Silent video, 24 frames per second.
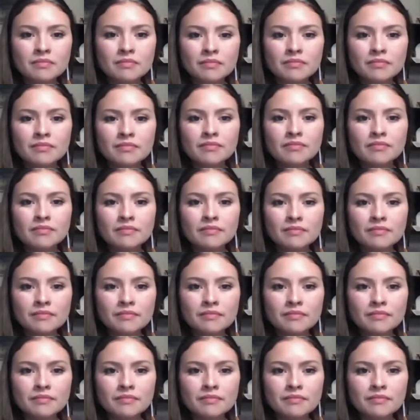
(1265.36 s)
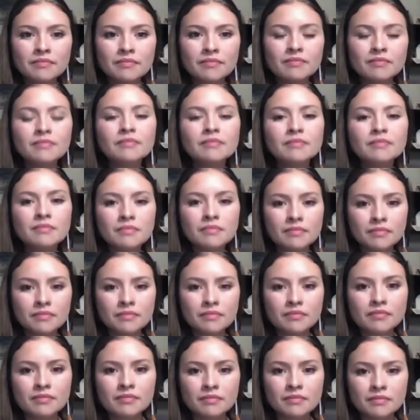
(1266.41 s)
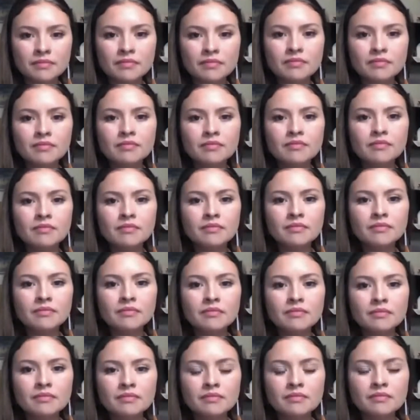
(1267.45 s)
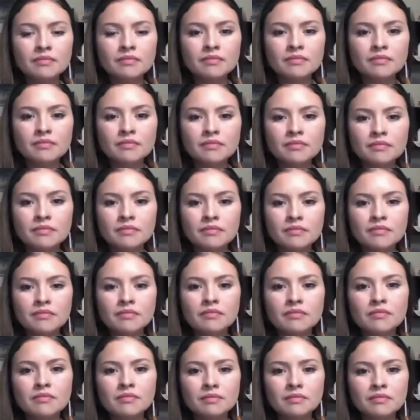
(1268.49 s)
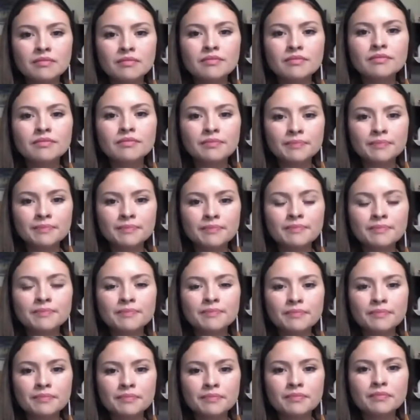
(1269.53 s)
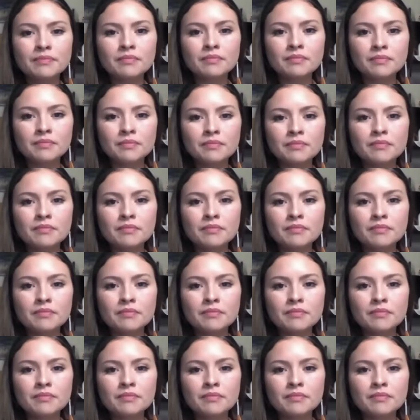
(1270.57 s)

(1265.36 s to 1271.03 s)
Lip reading: (not speaking)